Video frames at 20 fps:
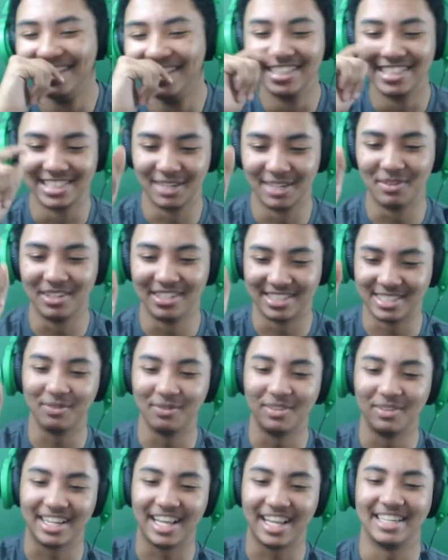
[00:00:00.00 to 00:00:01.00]

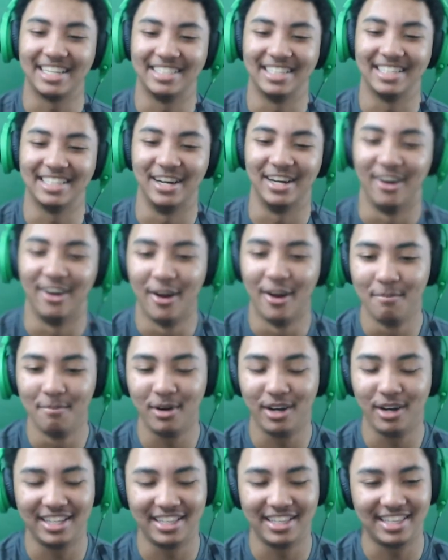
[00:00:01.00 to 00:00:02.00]
someone got to her.
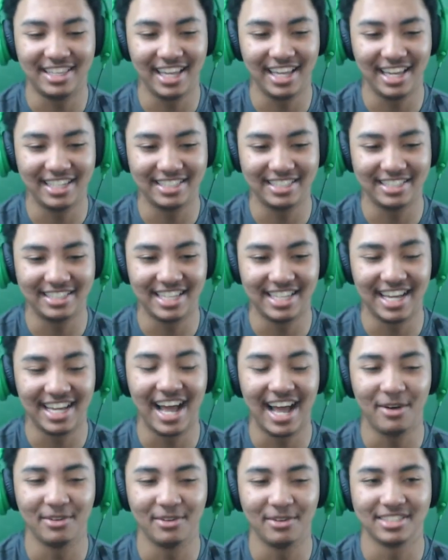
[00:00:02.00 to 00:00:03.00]
But the thing is
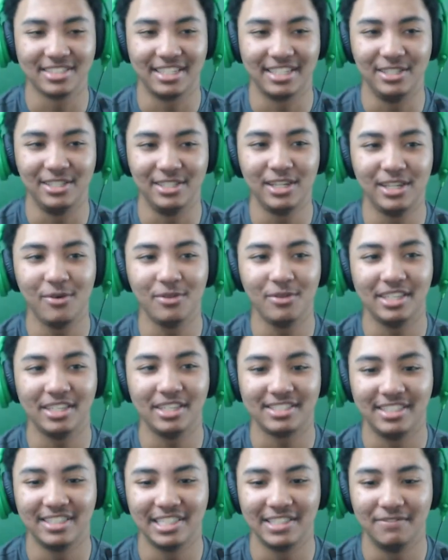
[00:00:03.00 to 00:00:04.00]
that I was like, you know,
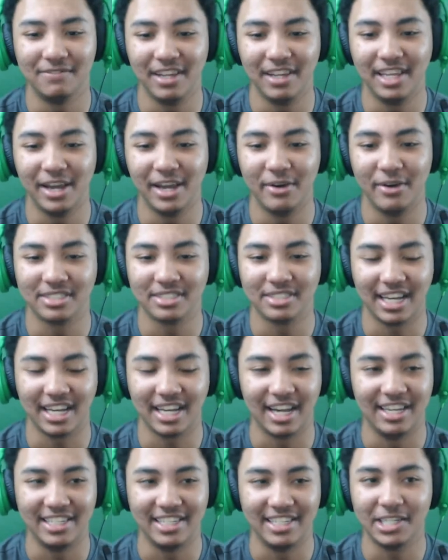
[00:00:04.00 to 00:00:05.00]
this video is like
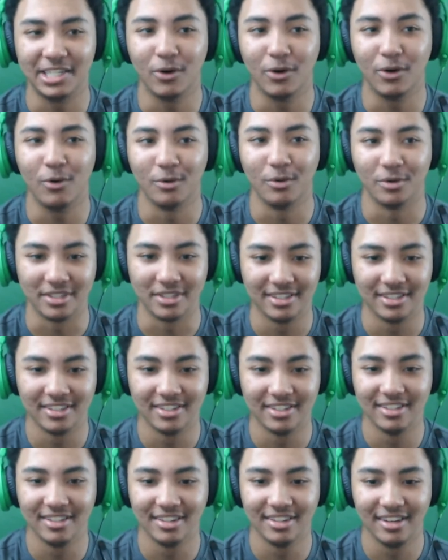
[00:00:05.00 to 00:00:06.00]
a year old.
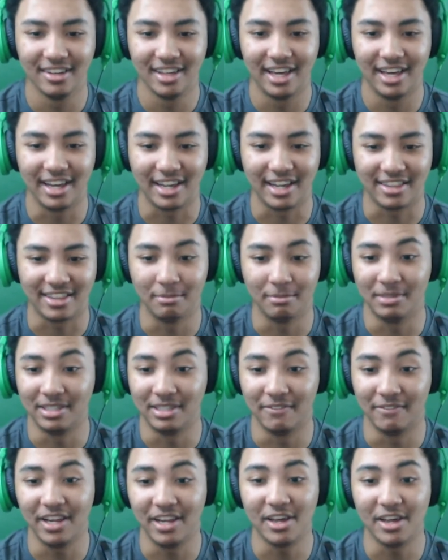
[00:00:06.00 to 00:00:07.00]

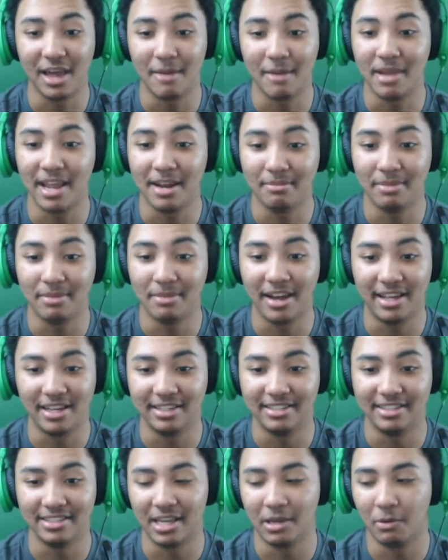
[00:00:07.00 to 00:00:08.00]
The video that I made about
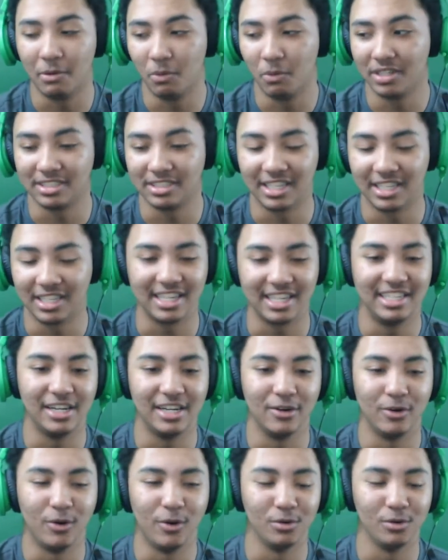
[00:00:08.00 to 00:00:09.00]
it was like a
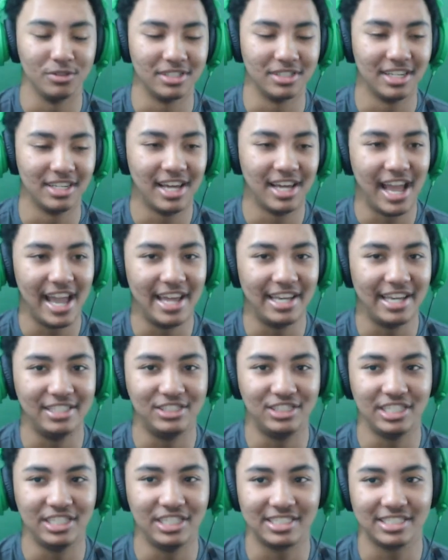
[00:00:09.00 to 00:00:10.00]
year old, and
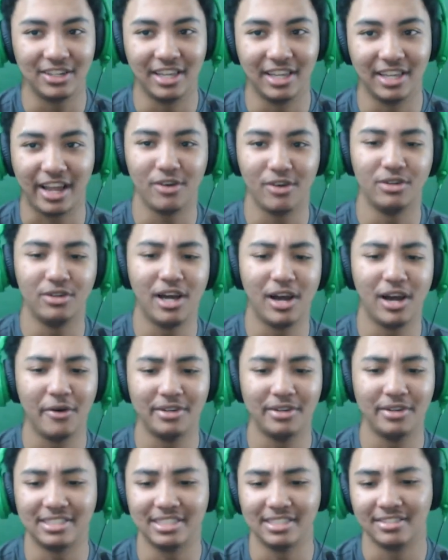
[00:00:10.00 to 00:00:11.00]
she's still like, "Oh no,
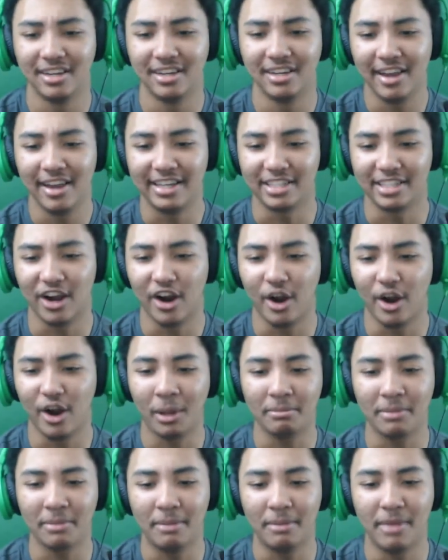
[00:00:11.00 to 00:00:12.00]
it's
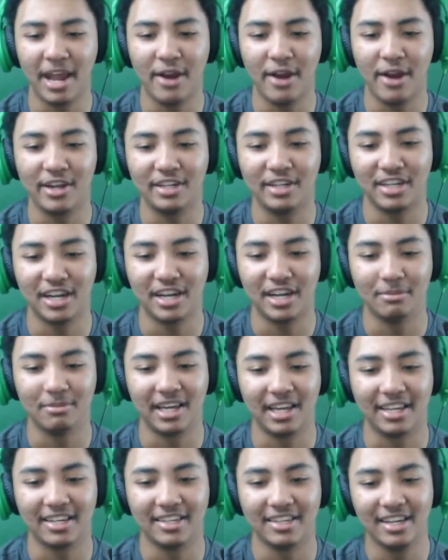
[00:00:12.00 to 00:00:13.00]
harming my marriage," and I'm
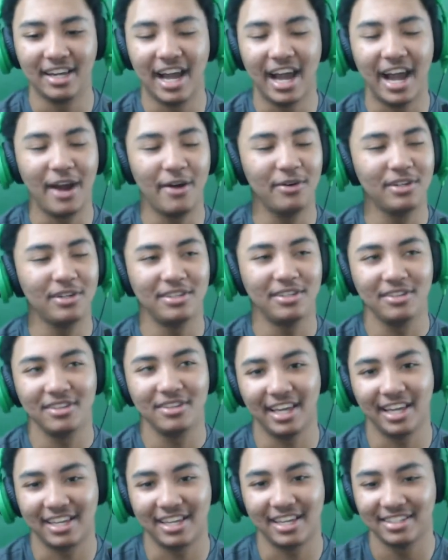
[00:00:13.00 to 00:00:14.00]
like, "How are you like?"